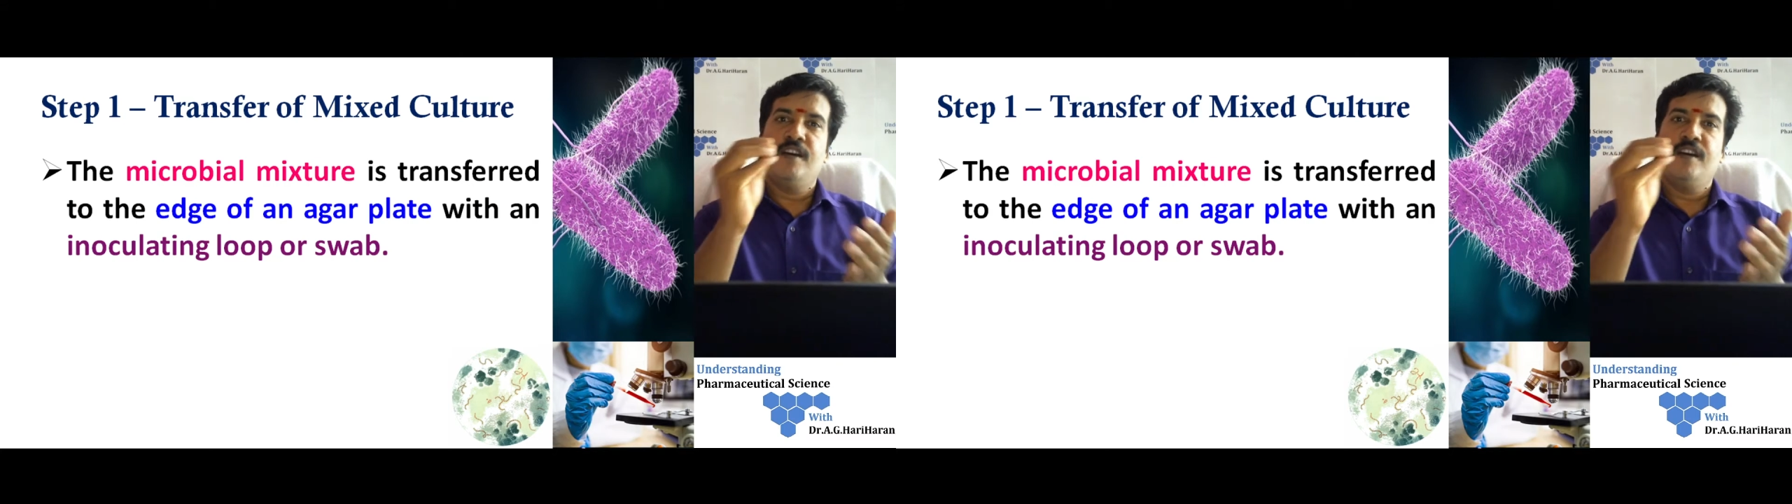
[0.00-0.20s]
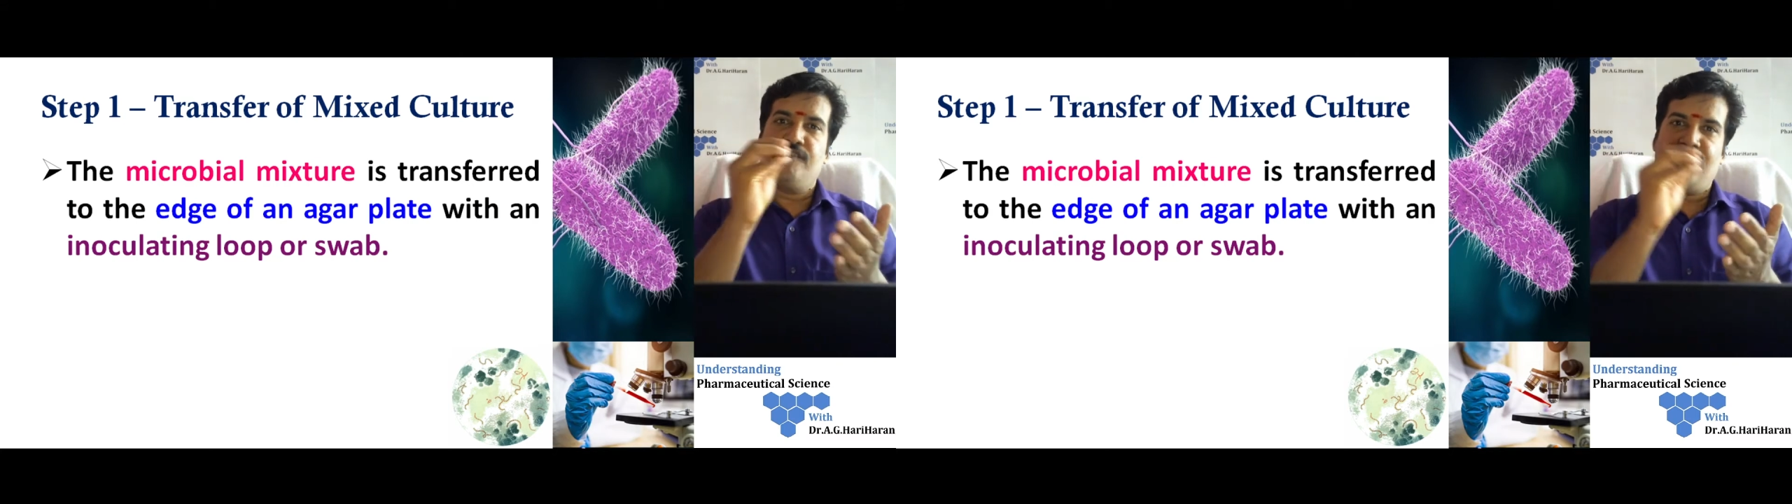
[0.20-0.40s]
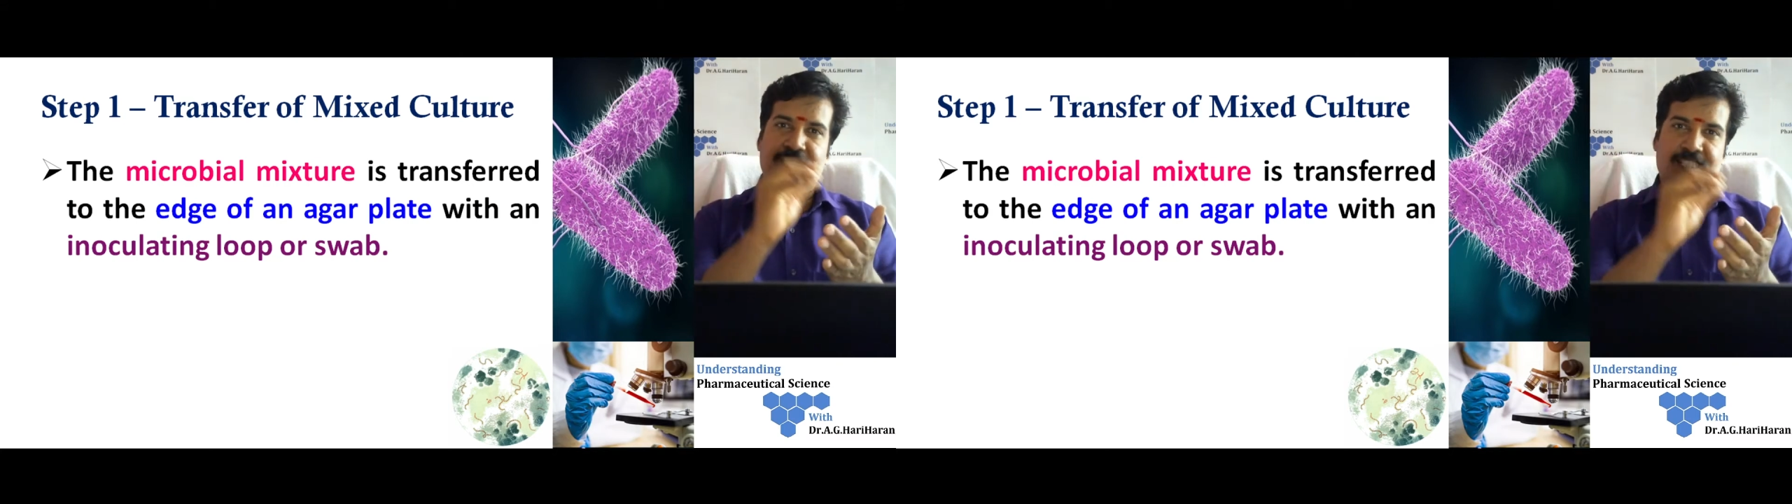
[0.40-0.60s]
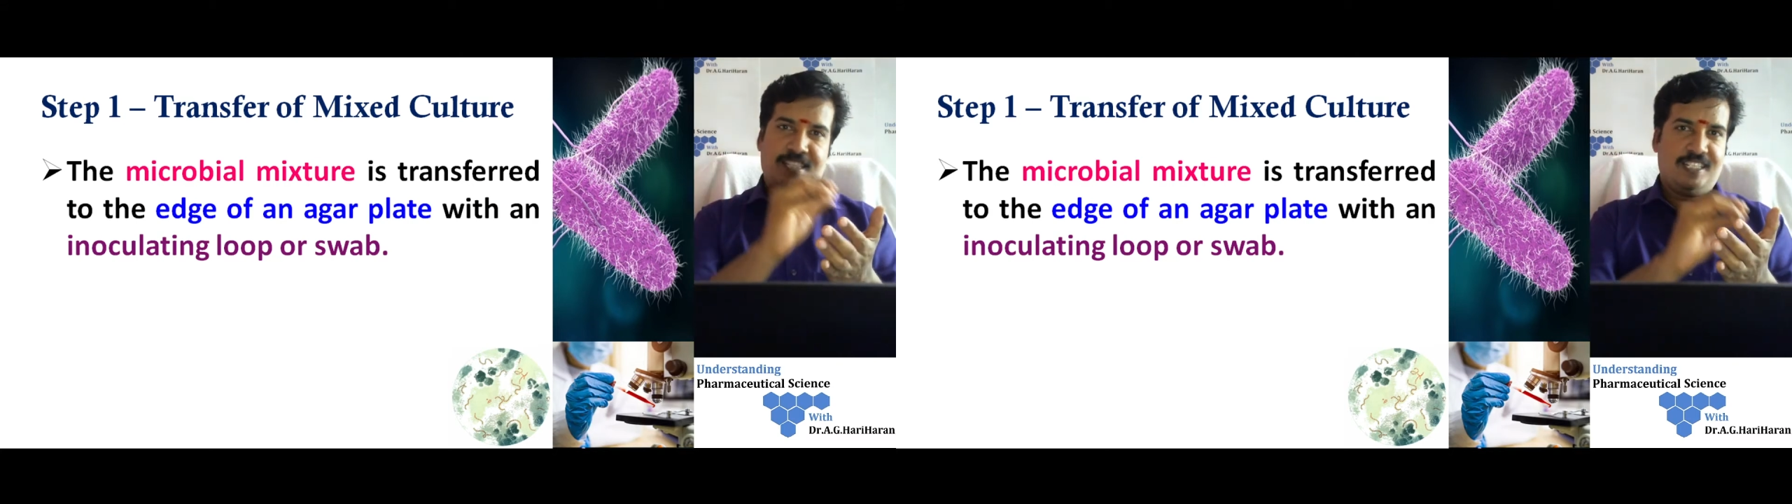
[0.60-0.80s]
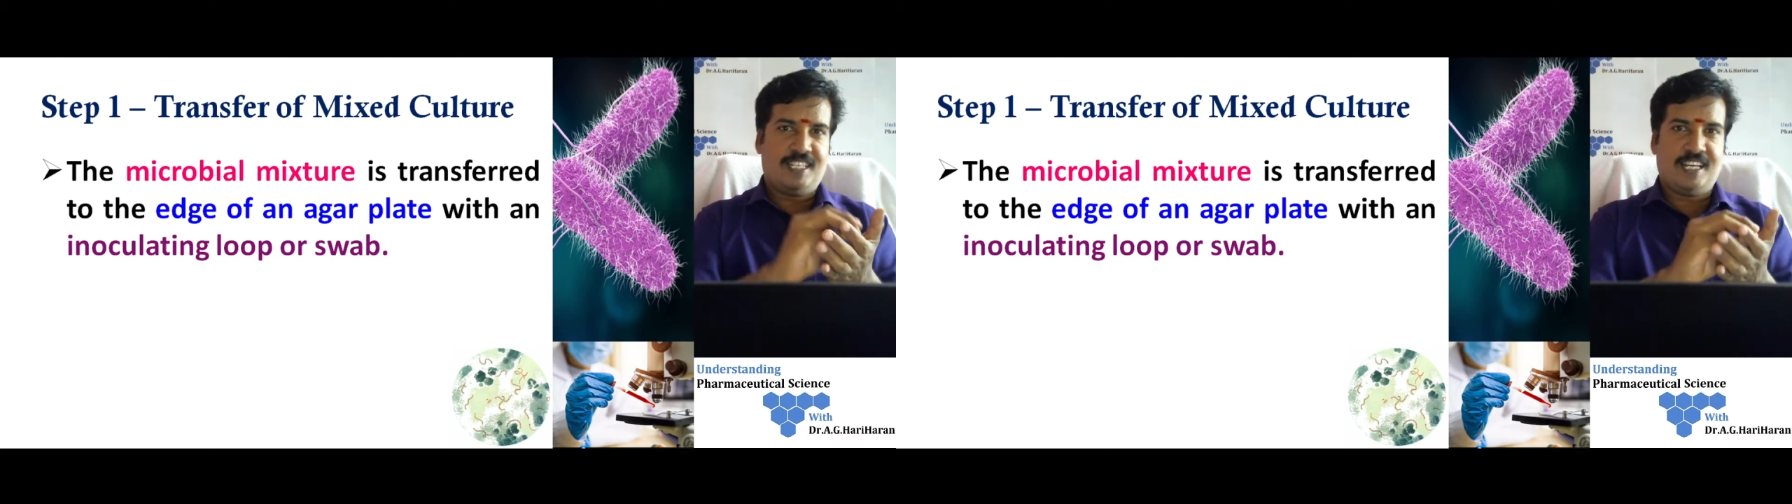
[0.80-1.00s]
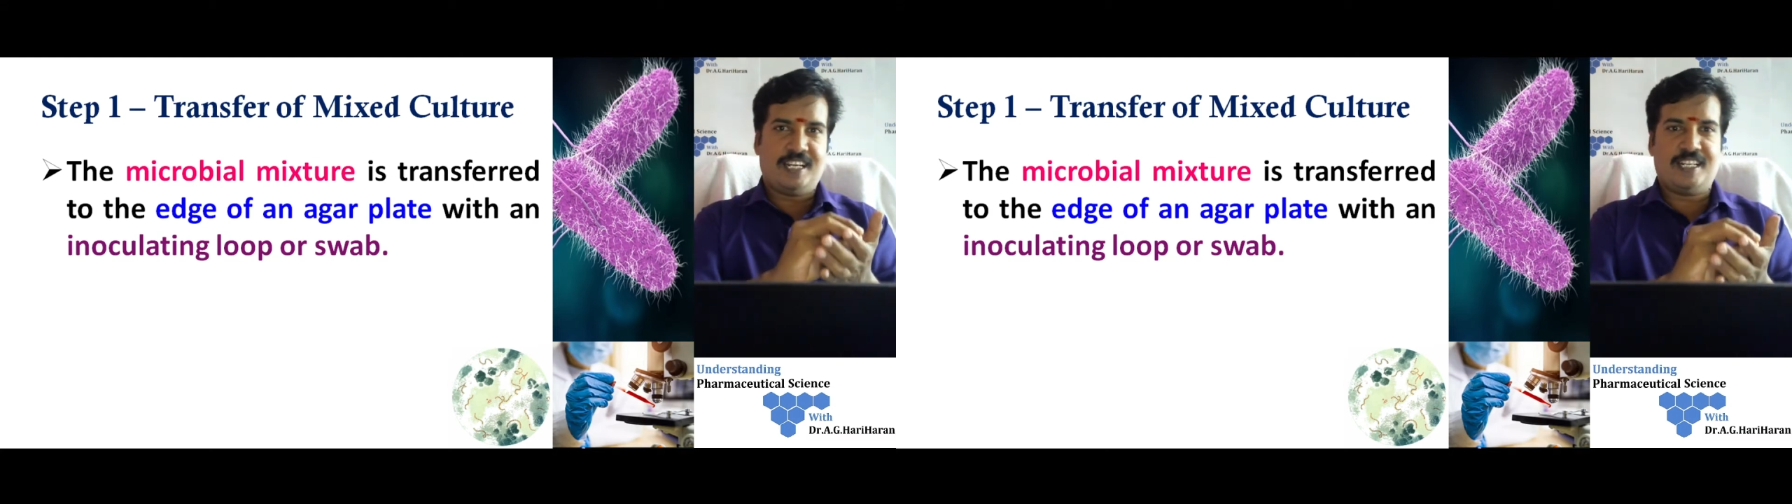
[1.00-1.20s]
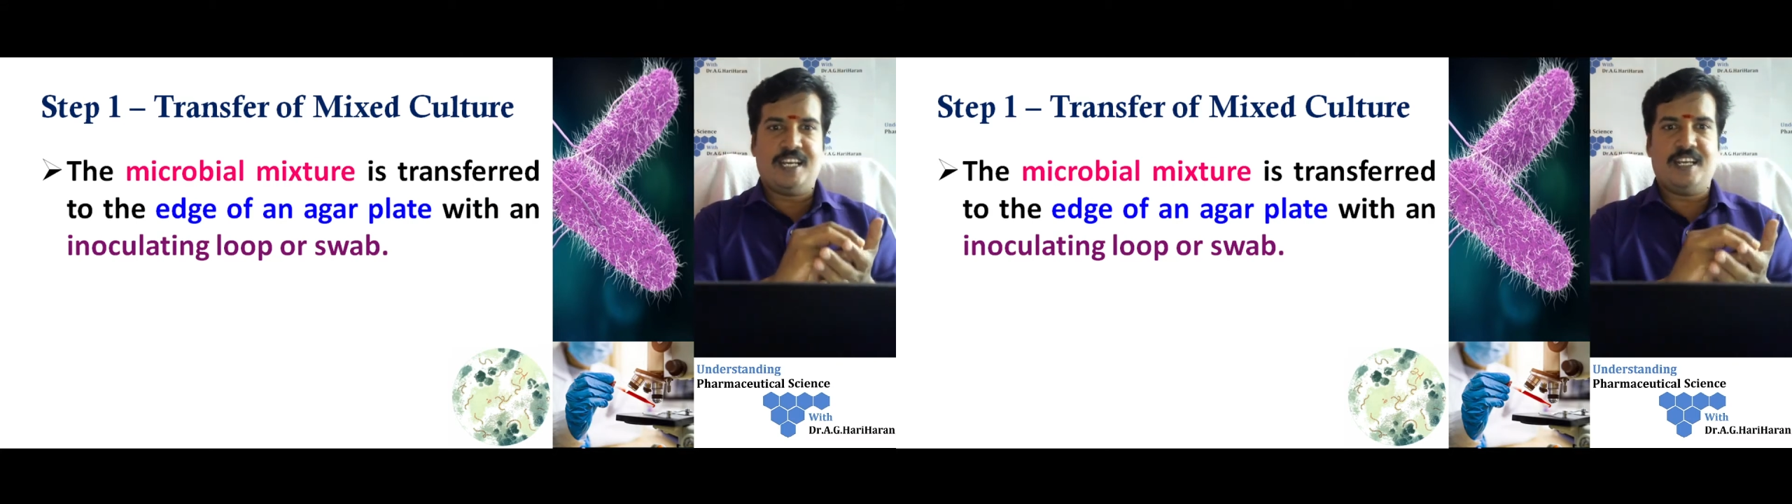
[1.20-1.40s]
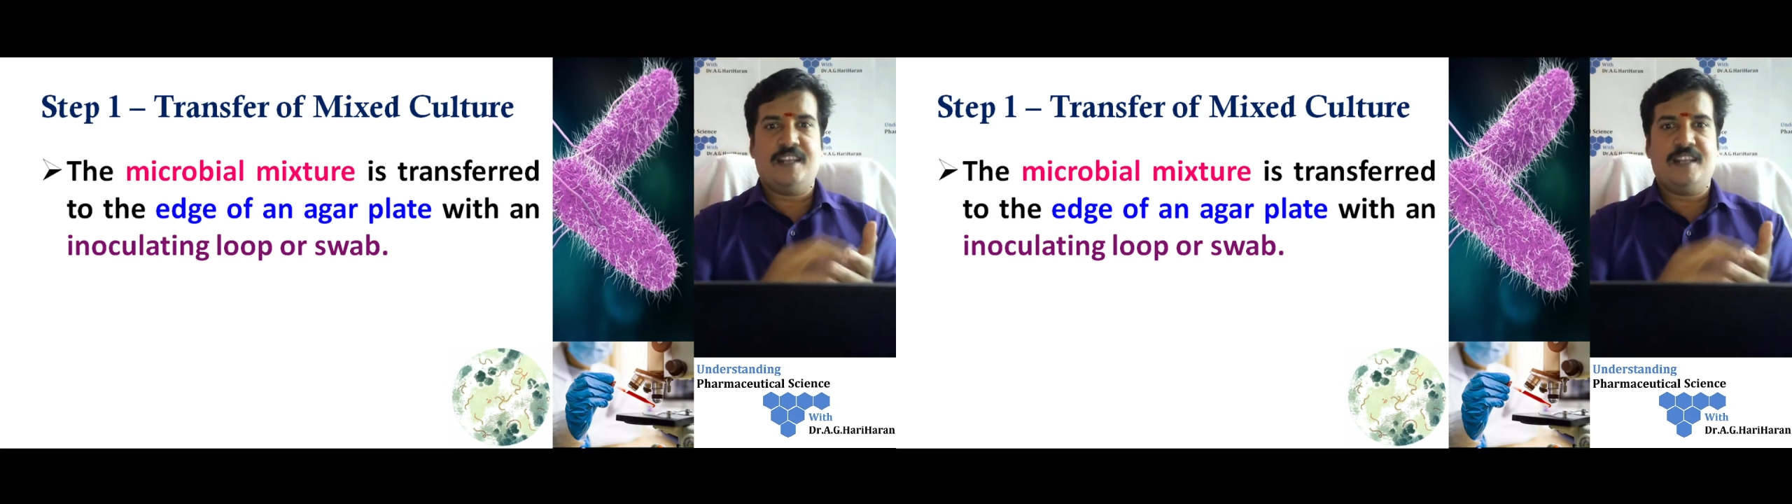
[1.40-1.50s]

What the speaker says: first sector,